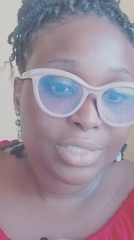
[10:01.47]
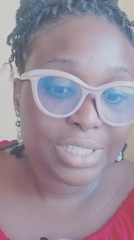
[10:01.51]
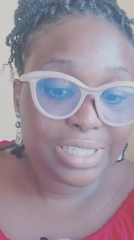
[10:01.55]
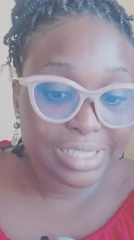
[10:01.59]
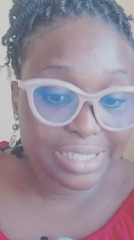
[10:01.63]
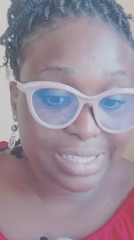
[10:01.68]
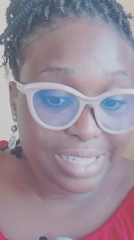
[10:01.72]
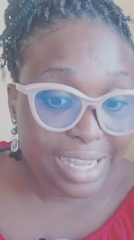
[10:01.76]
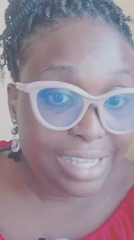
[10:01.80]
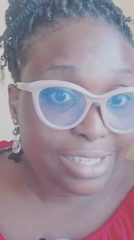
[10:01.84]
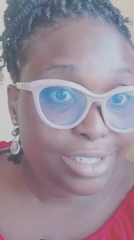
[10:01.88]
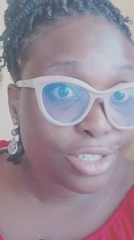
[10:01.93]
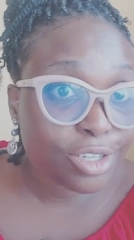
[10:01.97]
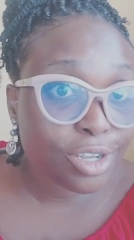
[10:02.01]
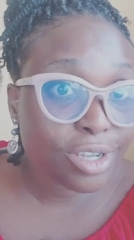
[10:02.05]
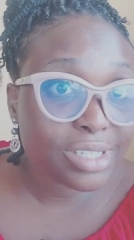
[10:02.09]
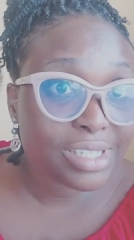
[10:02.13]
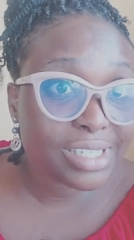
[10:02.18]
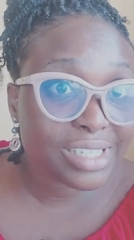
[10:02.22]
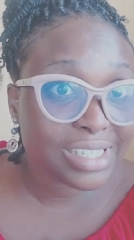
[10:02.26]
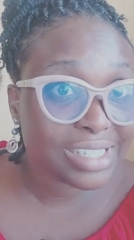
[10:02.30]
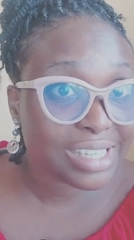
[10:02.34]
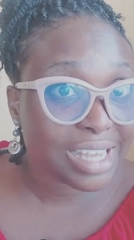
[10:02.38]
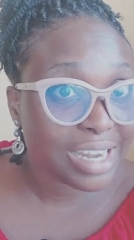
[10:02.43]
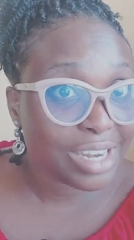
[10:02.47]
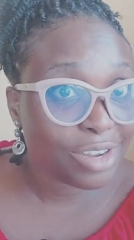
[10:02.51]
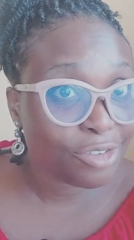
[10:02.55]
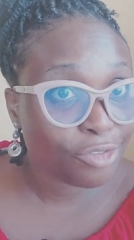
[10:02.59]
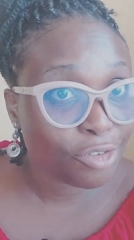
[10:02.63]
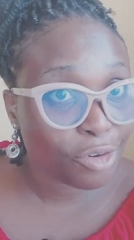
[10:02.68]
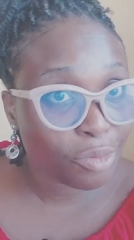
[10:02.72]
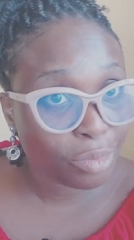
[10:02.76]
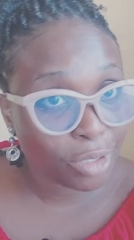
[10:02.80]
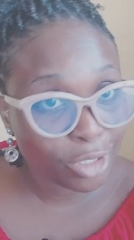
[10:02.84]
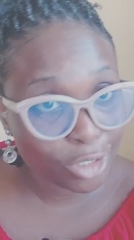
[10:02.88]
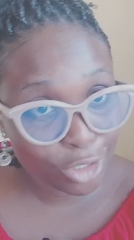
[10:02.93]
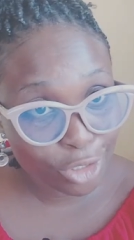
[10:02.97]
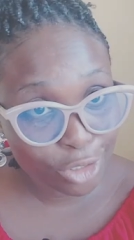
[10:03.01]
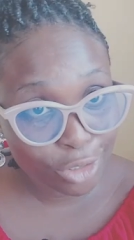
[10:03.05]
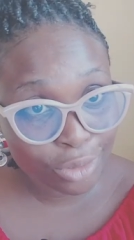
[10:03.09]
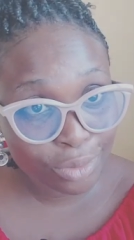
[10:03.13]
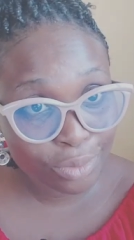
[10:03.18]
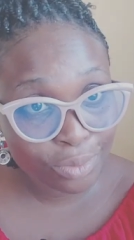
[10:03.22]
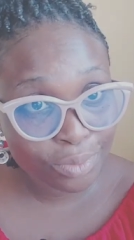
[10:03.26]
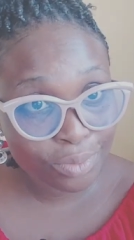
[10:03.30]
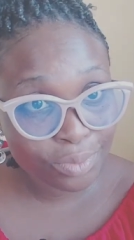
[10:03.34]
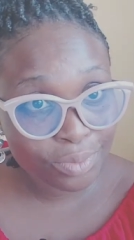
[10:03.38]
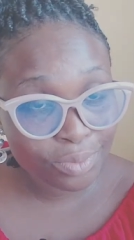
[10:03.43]
Census is an information.
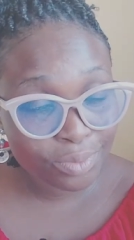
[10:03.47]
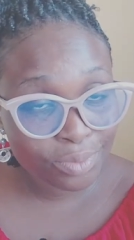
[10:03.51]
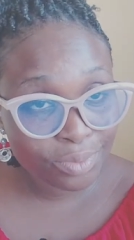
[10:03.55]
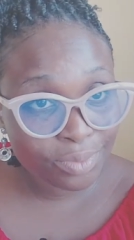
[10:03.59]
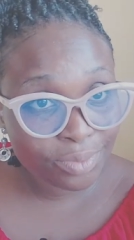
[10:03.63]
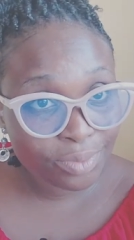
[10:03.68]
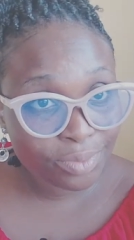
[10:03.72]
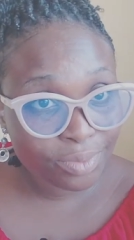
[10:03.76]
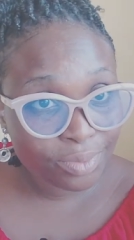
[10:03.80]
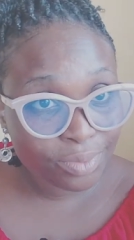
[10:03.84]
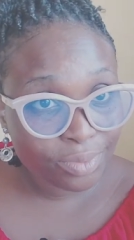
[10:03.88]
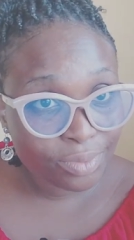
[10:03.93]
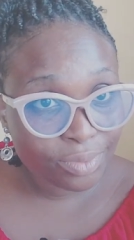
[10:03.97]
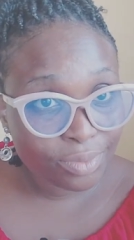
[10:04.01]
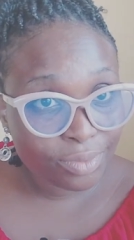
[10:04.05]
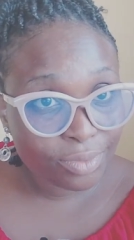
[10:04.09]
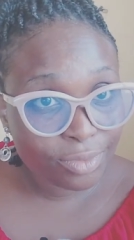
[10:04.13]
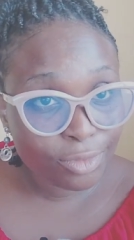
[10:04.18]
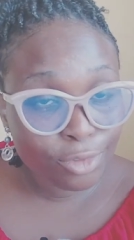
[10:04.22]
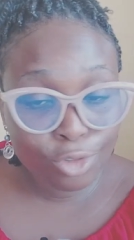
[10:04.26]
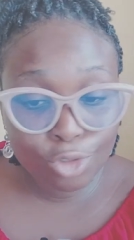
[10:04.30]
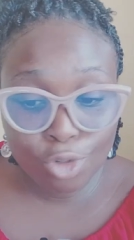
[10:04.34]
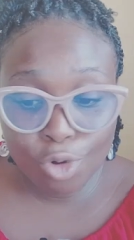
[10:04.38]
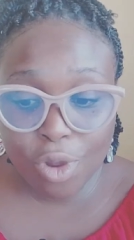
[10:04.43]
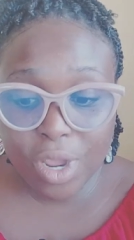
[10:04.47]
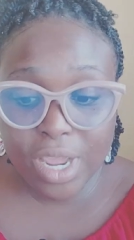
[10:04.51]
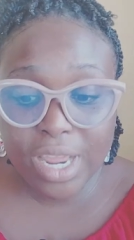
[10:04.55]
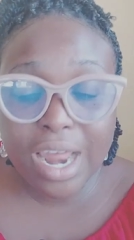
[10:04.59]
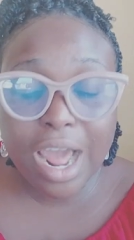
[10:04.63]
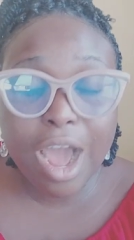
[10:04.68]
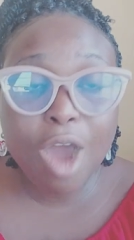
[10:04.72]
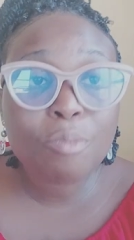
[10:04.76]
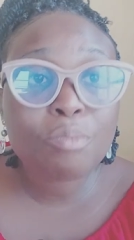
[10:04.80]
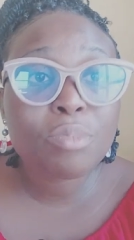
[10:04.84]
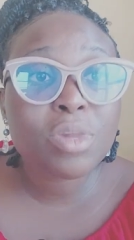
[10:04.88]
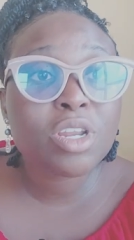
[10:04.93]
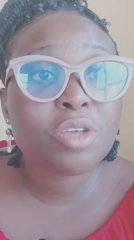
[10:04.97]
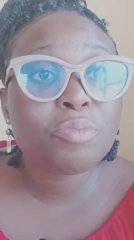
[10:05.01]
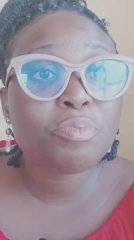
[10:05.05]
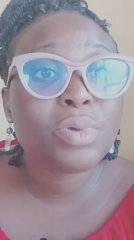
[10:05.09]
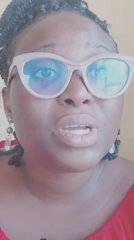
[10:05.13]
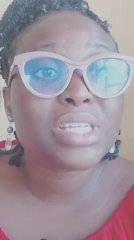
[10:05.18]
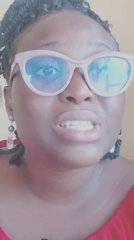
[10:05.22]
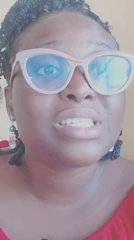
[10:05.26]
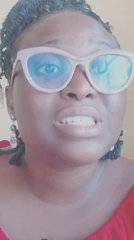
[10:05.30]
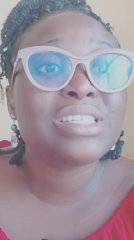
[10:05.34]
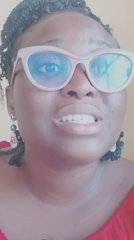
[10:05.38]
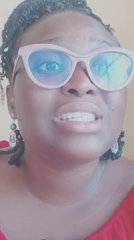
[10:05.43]
knowing how many
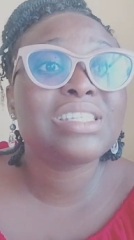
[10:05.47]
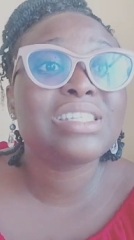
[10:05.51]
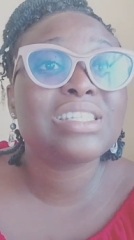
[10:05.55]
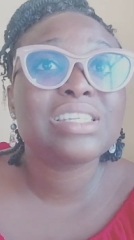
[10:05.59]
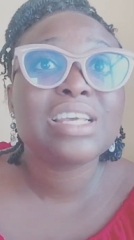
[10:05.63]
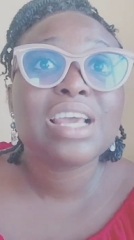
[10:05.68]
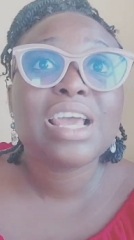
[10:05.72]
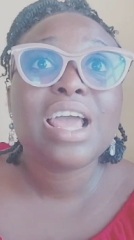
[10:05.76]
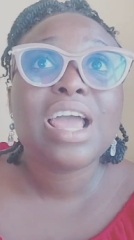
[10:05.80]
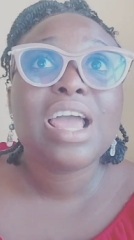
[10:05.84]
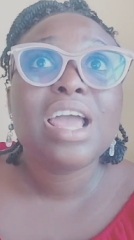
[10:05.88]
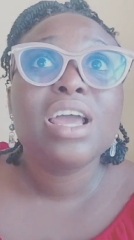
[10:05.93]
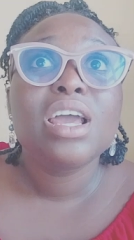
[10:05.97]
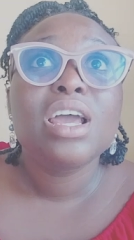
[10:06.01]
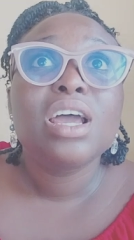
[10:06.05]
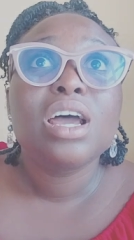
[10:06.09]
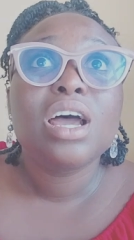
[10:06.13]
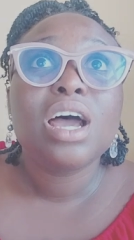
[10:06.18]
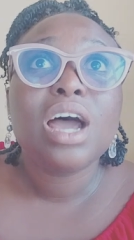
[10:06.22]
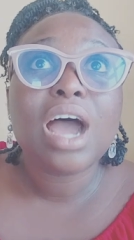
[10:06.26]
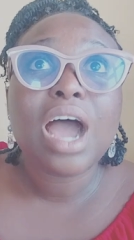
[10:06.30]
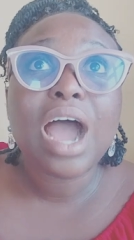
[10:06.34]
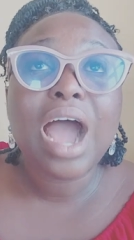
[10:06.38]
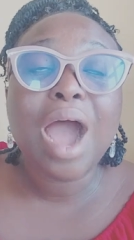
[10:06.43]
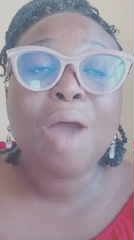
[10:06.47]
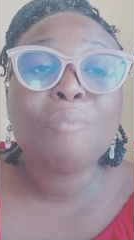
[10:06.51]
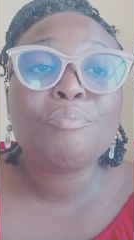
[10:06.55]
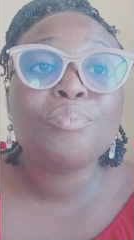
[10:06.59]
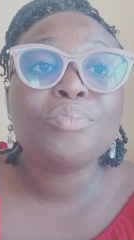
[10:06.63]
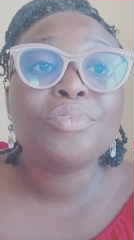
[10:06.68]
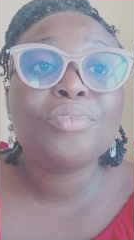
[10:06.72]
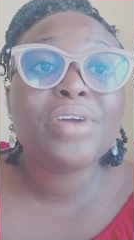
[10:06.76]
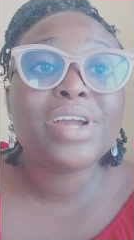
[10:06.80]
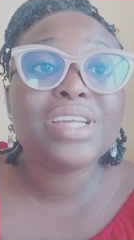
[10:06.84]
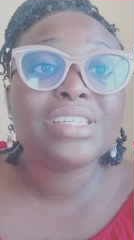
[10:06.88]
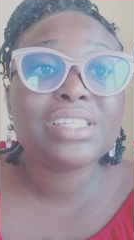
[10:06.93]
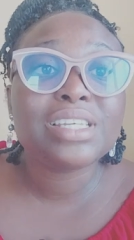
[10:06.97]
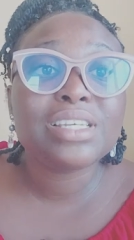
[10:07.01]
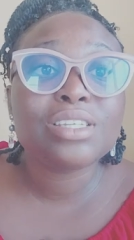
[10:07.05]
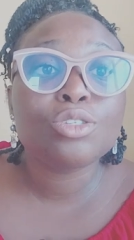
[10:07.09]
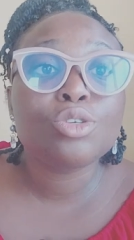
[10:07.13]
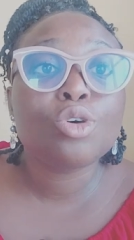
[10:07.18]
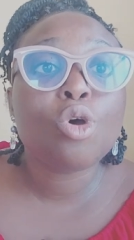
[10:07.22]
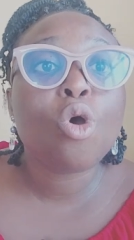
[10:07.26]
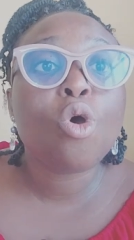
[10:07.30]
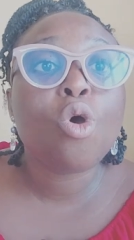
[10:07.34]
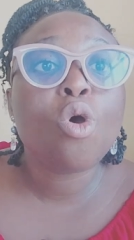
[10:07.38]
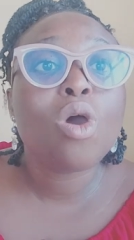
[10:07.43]
persons are
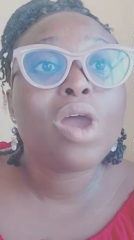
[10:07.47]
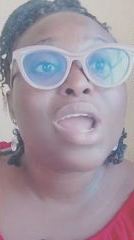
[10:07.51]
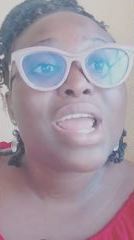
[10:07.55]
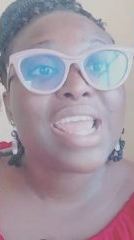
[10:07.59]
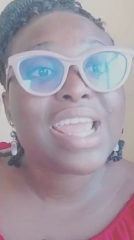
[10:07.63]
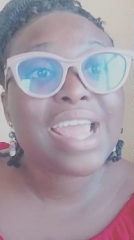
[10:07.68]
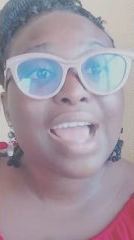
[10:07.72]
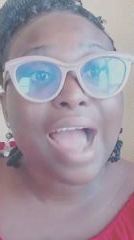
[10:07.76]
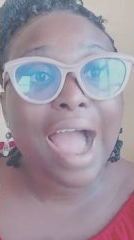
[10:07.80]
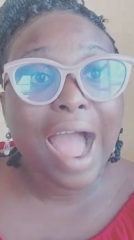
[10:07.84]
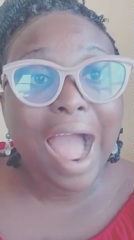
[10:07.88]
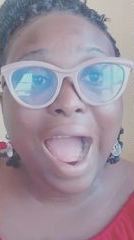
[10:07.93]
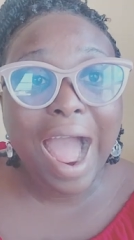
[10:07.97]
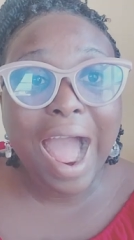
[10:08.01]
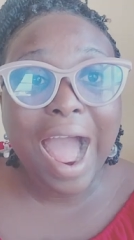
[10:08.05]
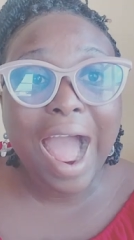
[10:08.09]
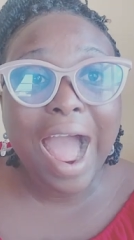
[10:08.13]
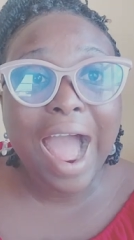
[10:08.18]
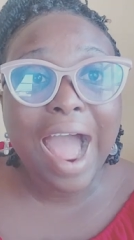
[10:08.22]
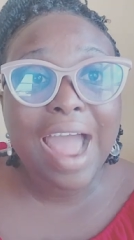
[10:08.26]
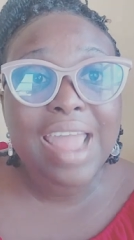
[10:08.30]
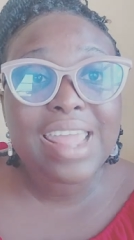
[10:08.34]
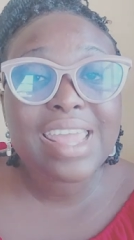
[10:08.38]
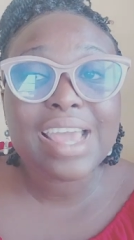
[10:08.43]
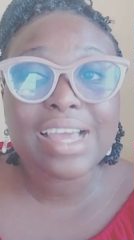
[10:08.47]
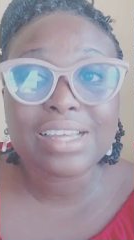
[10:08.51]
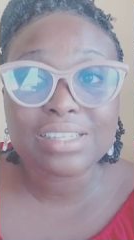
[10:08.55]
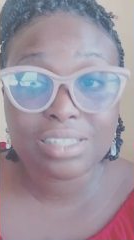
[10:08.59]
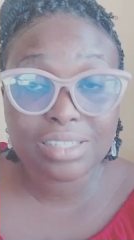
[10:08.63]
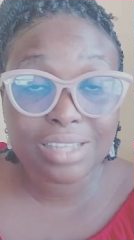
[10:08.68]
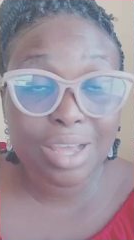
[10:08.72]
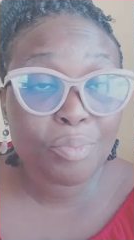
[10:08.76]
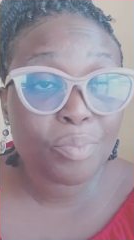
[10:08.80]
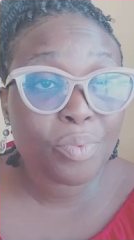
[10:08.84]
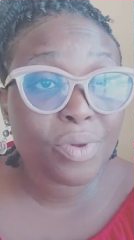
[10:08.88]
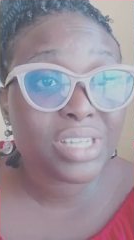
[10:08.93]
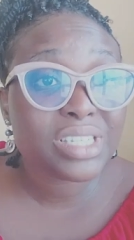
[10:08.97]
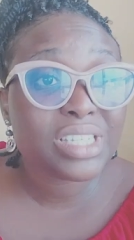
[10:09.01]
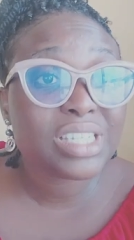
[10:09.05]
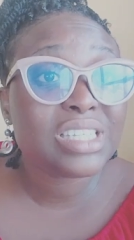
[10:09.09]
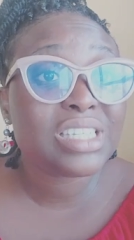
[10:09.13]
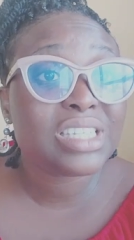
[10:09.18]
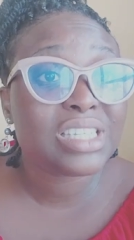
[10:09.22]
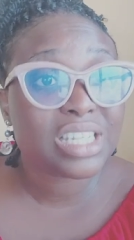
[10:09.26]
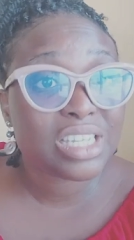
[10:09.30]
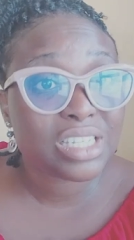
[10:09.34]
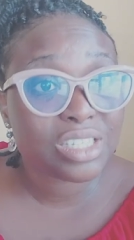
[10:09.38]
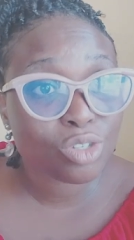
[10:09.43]
present or are
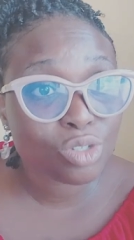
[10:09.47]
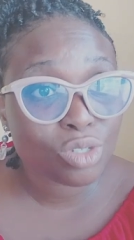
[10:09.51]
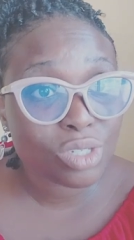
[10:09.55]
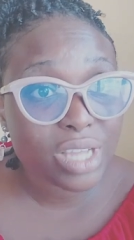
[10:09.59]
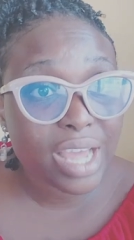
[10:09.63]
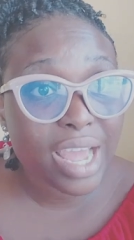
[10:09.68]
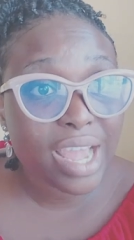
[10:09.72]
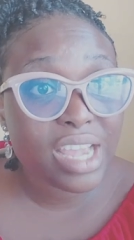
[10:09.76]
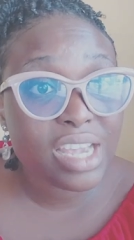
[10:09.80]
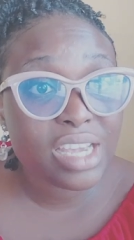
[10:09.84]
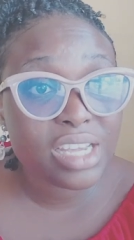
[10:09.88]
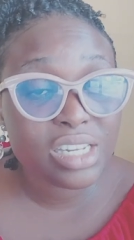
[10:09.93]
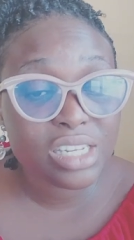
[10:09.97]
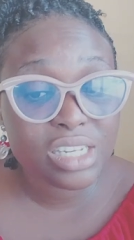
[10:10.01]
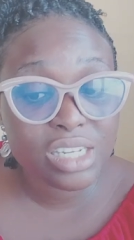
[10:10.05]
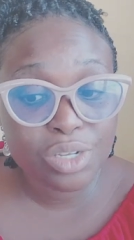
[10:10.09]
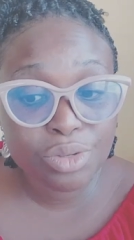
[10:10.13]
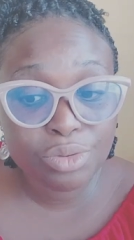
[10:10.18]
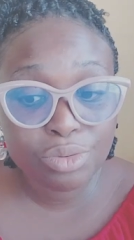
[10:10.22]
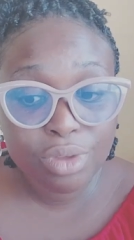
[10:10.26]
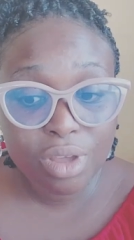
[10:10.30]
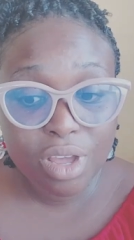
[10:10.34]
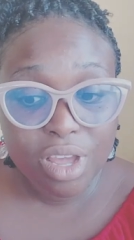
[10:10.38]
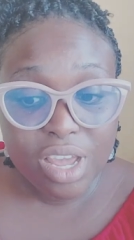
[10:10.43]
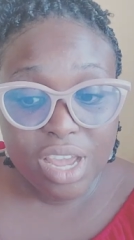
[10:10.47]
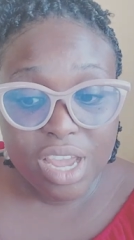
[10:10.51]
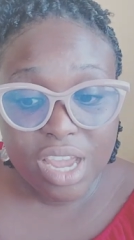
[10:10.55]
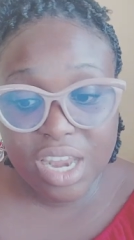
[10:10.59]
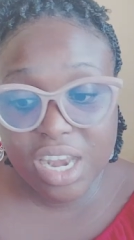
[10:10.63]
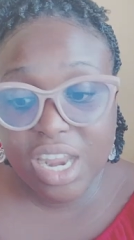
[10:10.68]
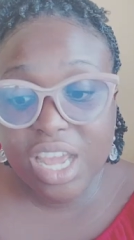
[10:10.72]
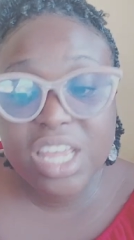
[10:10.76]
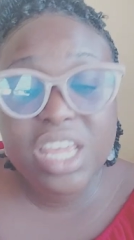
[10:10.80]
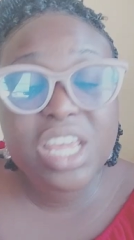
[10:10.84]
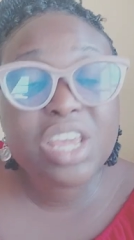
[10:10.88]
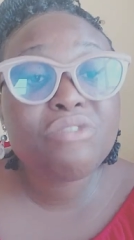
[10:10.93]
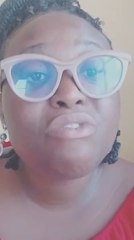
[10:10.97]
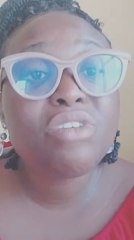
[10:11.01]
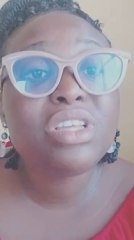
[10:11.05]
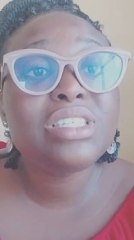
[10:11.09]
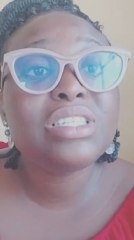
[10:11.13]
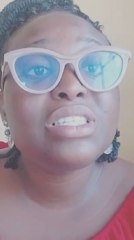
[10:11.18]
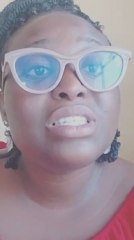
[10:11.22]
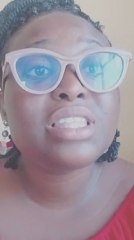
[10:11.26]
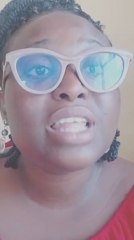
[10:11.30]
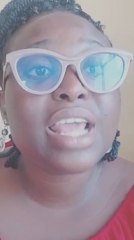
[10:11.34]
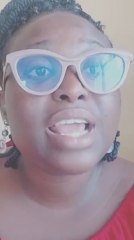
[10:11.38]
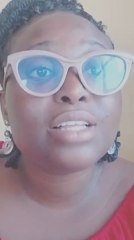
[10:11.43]
present in a society, in a given
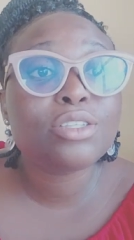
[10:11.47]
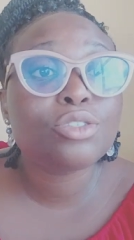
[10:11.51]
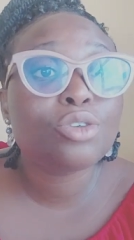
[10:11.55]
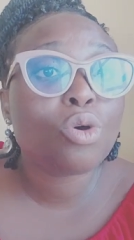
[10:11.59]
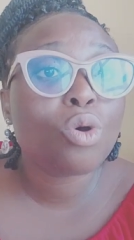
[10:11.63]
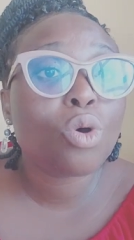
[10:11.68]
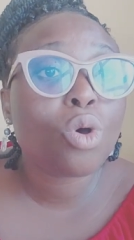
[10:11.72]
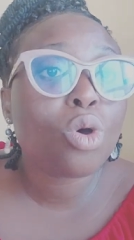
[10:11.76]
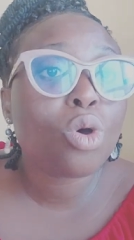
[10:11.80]
state or